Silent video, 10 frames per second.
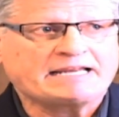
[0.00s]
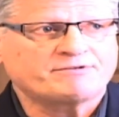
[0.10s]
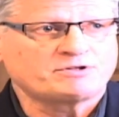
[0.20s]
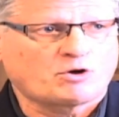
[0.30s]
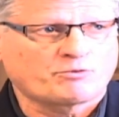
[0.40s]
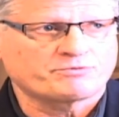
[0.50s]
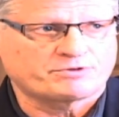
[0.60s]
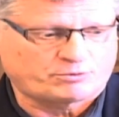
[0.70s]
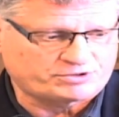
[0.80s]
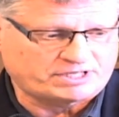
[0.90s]
Even though
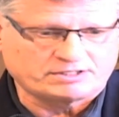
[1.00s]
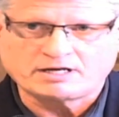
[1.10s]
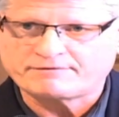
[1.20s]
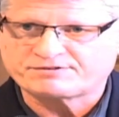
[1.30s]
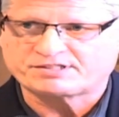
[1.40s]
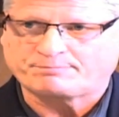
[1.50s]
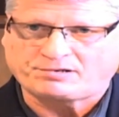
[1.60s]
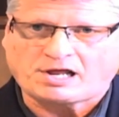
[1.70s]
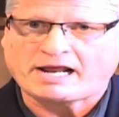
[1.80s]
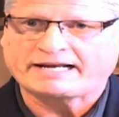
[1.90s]
there was enough
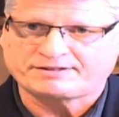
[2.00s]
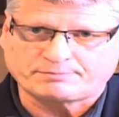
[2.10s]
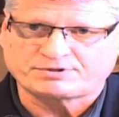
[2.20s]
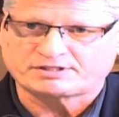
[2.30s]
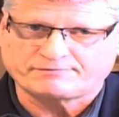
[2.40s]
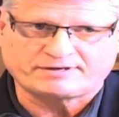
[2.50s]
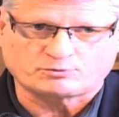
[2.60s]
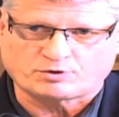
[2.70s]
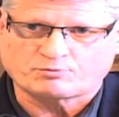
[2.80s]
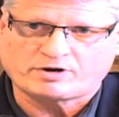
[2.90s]
supply in the
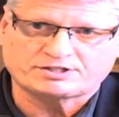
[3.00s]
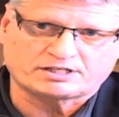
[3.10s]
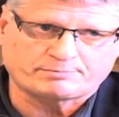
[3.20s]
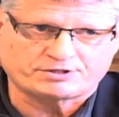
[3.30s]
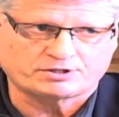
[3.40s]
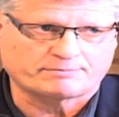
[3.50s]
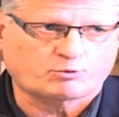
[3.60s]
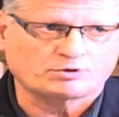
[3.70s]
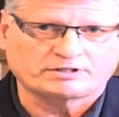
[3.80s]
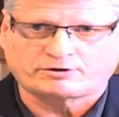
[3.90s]
Pacific Northwest, especially
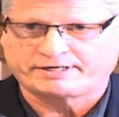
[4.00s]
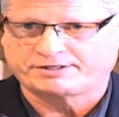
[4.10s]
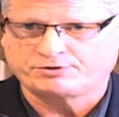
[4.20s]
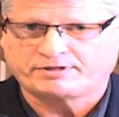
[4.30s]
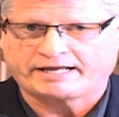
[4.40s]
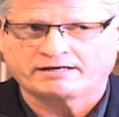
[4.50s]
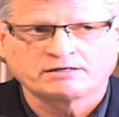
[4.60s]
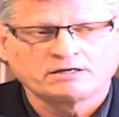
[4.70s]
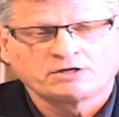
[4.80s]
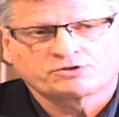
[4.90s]
Portland area, to do that.
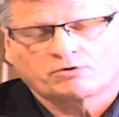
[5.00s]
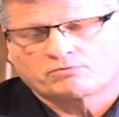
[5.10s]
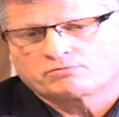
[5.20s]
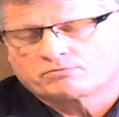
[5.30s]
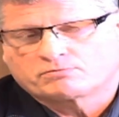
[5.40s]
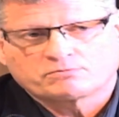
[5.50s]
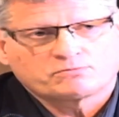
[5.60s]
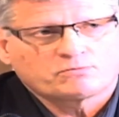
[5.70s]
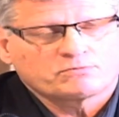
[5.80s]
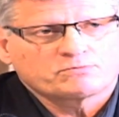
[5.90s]
So
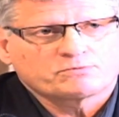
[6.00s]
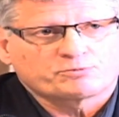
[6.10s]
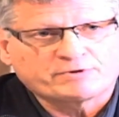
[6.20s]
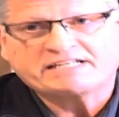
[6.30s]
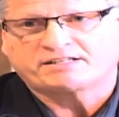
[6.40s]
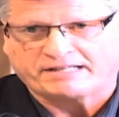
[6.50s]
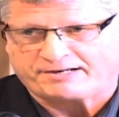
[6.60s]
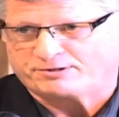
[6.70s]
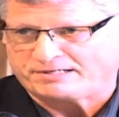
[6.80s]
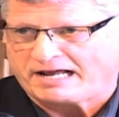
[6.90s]
the reason
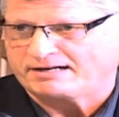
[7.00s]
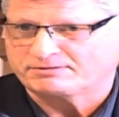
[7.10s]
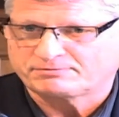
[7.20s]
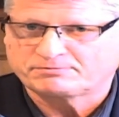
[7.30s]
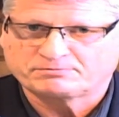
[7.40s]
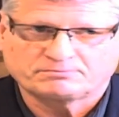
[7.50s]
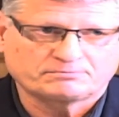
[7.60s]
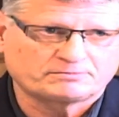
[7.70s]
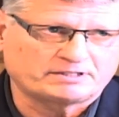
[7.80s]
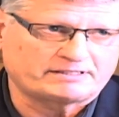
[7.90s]
they could not
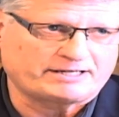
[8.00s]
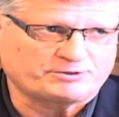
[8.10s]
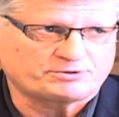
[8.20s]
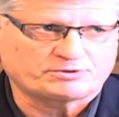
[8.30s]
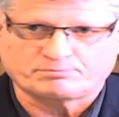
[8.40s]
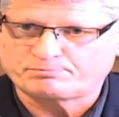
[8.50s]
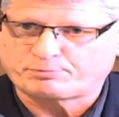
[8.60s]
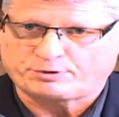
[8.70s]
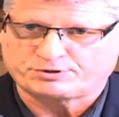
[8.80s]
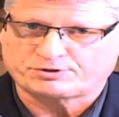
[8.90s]
continue to
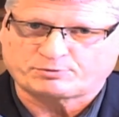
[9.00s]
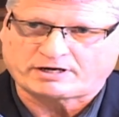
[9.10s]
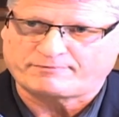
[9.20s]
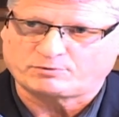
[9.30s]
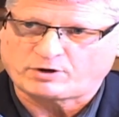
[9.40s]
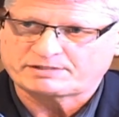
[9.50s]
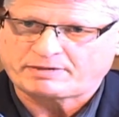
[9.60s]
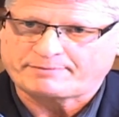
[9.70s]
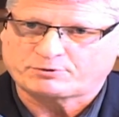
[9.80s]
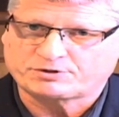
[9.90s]
purchase recovered
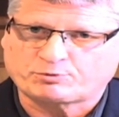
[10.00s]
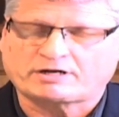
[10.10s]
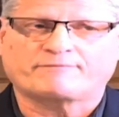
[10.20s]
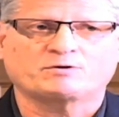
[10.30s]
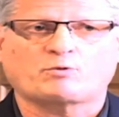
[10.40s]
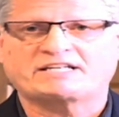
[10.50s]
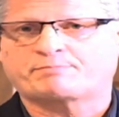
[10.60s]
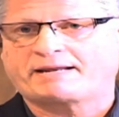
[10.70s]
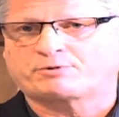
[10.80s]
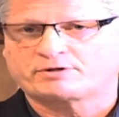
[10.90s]
waste paper is recovered
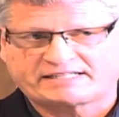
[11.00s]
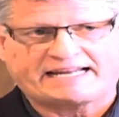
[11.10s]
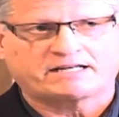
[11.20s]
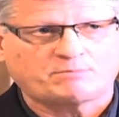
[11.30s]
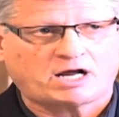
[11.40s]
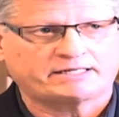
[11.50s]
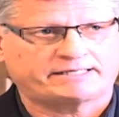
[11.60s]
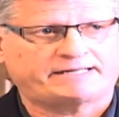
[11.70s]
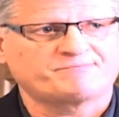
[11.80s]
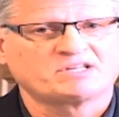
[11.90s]
waste paper is a
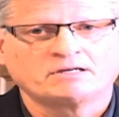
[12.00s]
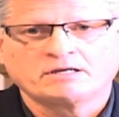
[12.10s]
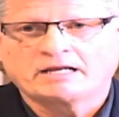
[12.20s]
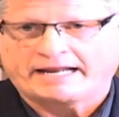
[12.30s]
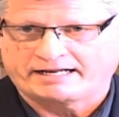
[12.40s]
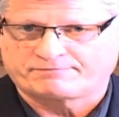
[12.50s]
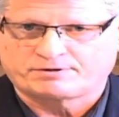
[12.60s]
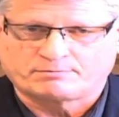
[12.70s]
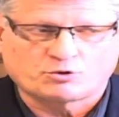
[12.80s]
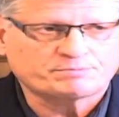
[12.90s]
commodity. And
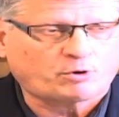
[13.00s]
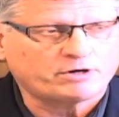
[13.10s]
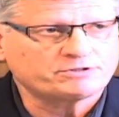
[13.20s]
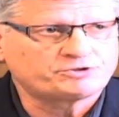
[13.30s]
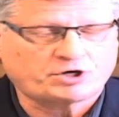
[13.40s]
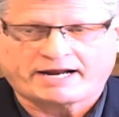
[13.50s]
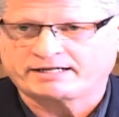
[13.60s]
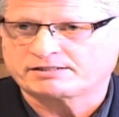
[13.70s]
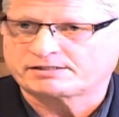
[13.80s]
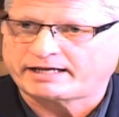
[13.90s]
for the most part,
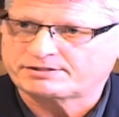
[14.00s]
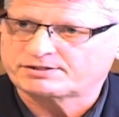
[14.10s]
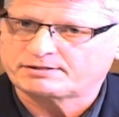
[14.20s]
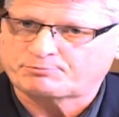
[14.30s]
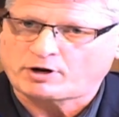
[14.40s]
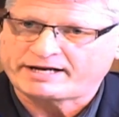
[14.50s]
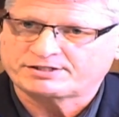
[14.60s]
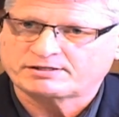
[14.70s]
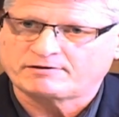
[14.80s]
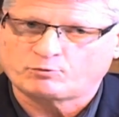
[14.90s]
China sets the
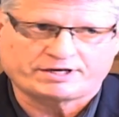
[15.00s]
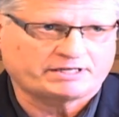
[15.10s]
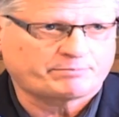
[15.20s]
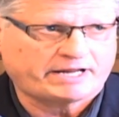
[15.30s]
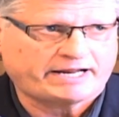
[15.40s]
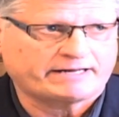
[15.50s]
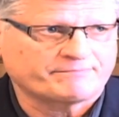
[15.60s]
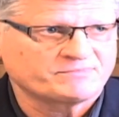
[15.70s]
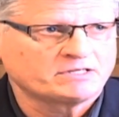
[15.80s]
price of what you pay.